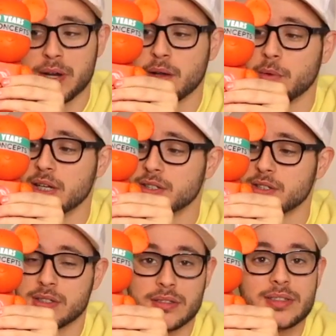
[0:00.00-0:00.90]
brick,
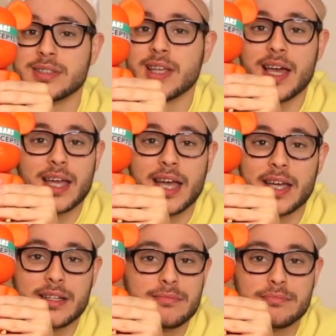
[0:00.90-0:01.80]
which is like
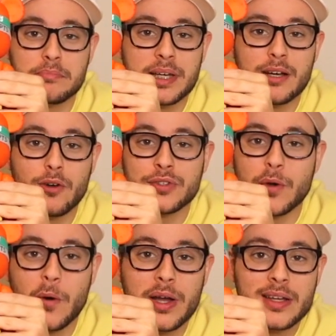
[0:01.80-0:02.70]
a big old
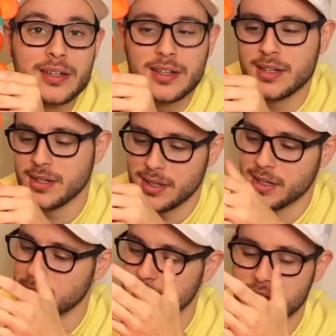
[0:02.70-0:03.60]
toy.
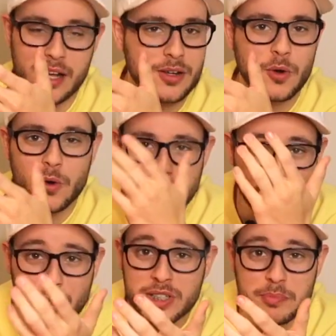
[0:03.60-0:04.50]
It's kind of cool. It's
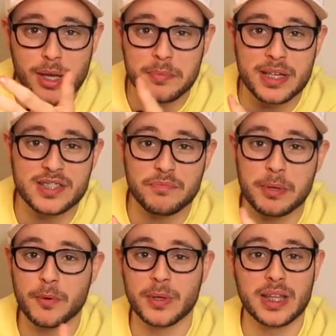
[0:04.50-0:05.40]
a cool display piece if
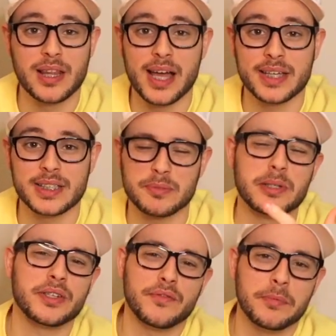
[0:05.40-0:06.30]
people really like it,
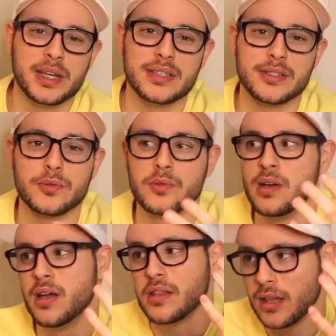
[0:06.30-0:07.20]
especially if you've been into
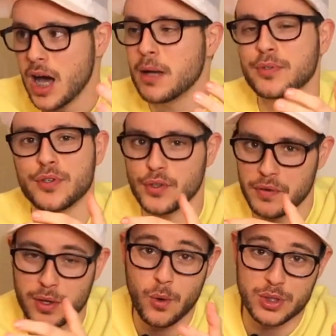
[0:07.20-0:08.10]
the lobsters
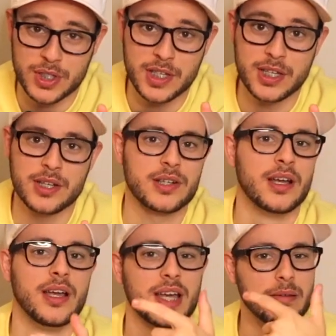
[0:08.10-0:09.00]
over the course of the
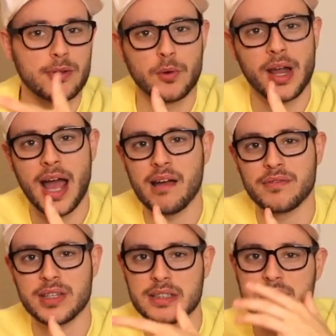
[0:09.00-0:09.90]
year. It'd be cool to
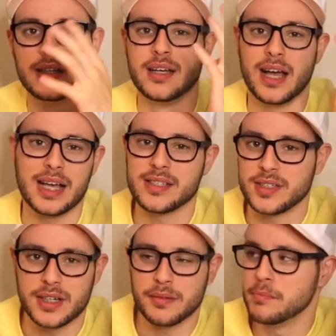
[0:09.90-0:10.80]
have this
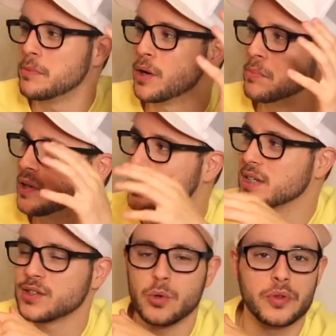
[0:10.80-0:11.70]
as a
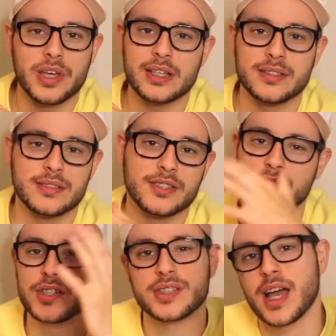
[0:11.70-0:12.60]
memorabilia, as a cool thing
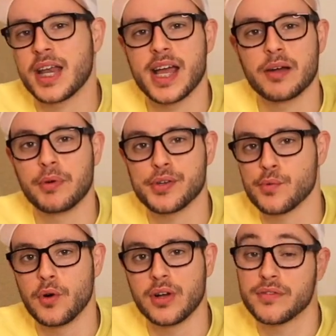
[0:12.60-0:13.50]
to just kind of hang up on your
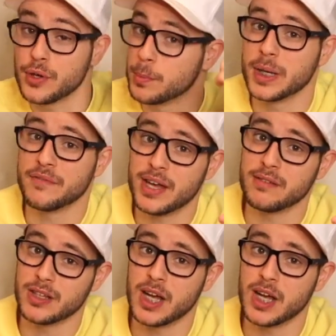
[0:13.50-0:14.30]
wall if you're a big fan of